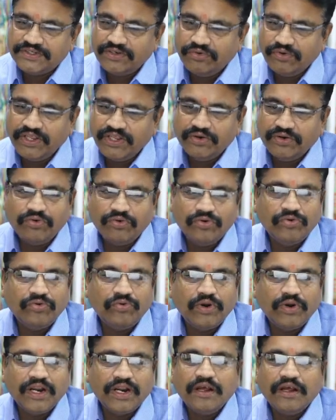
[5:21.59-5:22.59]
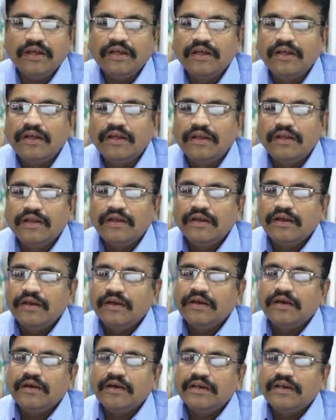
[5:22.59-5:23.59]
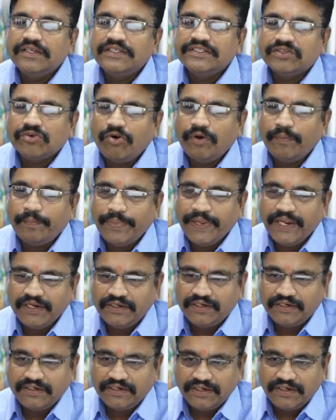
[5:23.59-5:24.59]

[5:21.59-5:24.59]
Lower Gondwana is compact